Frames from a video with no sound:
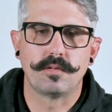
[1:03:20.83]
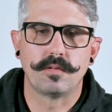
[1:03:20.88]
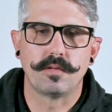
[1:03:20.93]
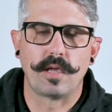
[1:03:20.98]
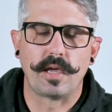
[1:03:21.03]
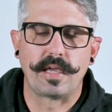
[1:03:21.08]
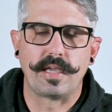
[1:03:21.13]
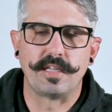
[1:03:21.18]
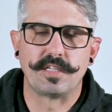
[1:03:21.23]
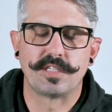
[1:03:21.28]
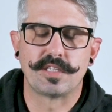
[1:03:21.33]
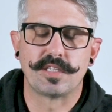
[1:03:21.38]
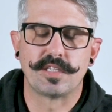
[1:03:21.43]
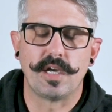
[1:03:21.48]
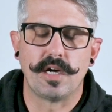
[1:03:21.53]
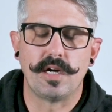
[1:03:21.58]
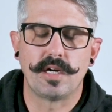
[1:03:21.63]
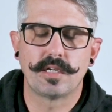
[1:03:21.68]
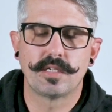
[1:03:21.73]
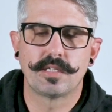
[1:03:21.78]
like, it
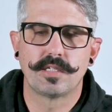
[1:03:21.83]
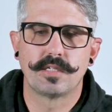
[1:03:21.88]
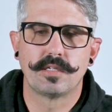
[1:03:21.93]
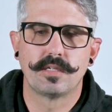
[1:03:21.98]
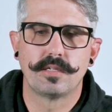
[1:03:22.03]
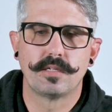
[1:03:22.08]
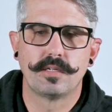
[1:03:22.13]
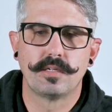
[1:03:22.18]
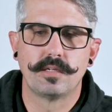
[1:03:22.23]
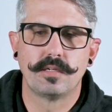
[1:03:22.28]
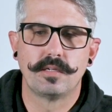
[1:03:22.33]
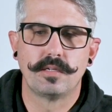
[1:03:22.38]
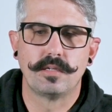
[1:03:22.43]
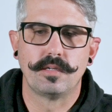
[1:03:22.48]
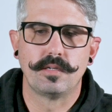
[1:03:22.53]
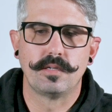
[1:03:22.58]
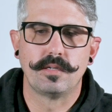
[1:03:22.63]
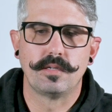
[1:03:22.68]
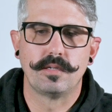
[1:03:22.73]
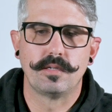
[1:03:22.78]
sucks.
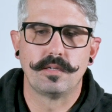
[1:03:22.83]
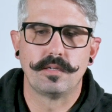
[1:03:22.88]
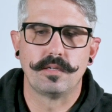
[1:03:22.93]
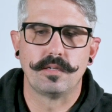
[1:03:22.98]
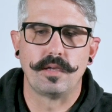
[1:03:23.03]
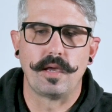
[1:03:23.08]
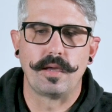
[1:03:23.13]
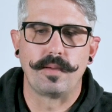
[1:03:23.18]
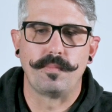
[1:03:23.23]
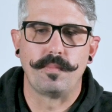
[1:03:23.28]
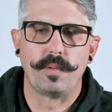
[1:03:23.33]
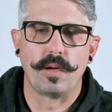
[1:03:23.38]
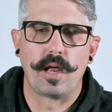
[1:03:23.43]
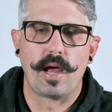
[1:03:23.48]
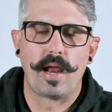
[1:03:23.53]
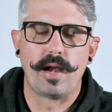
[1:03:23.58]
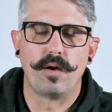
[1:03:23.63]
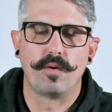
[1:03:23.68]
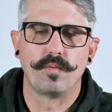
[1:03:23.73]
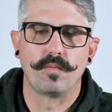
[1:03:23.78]
Like, but
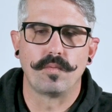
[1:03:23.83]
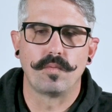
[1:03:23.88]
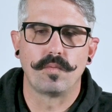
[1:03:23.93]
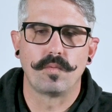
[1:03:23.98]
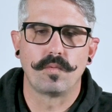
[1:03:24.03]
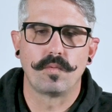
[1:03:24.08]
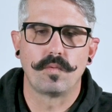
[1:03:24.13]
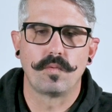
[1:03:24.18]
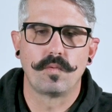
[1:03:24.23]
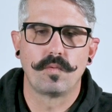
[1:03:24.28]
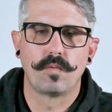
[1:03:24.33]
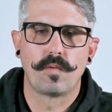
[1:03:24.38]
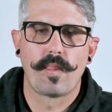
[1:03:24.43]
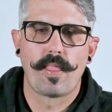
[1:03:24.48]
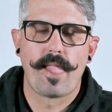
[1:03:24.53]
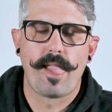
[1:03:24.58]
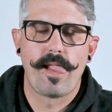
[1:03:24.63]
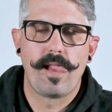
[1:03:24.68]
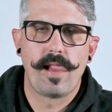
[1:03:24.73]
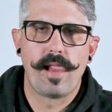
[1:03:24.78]
I don't
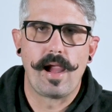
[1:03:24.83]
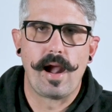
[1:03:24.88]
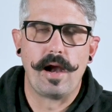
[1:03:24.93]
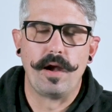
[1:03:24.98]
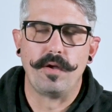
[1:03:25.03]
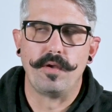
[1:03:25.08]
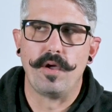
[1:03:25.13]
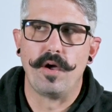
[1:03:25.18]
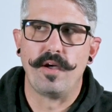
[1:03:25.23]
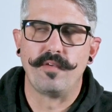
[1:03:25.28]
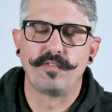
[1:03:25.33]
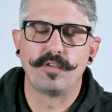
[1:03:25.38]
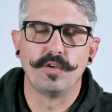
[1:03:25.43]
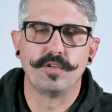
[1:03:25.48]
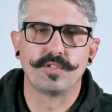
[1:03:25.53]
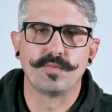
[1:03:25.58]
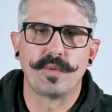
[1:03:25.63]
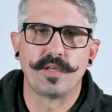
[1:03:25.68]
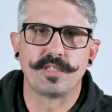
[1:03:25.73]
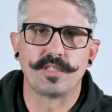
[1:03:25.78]
know. I've
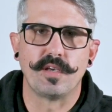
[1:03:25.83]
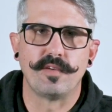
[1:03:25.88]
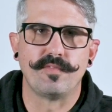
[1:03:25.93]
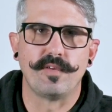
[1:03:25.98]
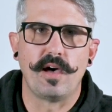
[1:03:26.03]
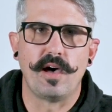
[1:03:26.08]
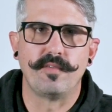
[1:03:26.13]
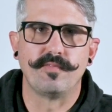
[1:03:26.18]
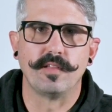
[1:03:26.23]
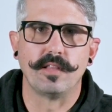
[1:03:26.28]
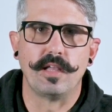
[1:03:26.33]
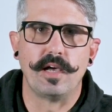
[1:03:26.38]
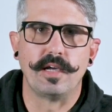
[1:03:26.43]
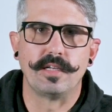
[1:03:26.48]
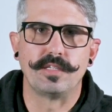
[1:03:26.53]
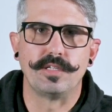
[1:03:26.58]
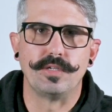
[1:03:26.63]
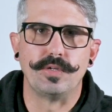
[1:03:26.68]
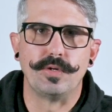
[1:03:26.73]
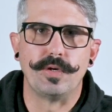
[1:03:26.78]
closed myself off a
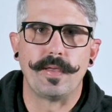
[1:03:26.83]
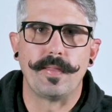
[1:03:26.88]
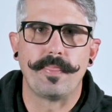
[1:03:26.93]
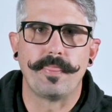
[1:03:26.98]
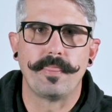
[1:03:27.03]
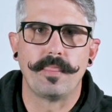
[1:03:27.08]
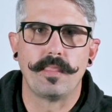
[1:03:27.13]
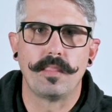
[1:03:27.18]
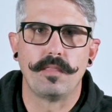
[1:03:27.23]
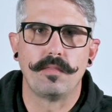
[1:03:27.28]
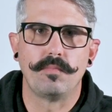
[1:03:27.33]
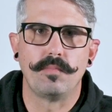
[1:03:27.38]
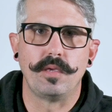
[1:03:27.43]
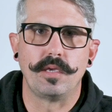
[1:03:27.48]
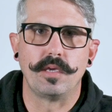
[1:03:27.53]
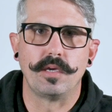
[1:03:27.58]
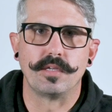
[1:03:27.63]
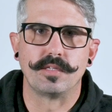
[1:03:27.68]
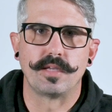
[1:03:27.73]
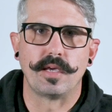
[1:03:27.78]
lot to it,
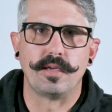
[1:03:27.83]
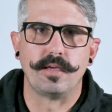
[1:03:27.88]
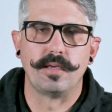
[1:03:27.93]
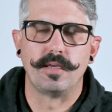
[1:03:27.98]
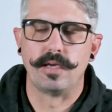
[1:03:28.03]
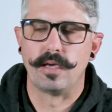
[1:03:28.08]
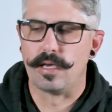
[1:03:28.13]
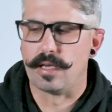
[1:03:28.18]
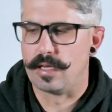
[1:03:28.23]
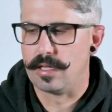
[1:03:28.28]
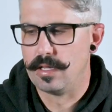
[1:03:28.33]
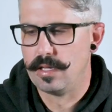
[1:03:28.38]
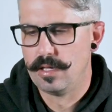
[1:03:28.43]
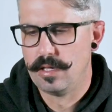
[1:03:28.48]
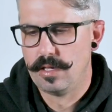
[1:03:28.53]
because I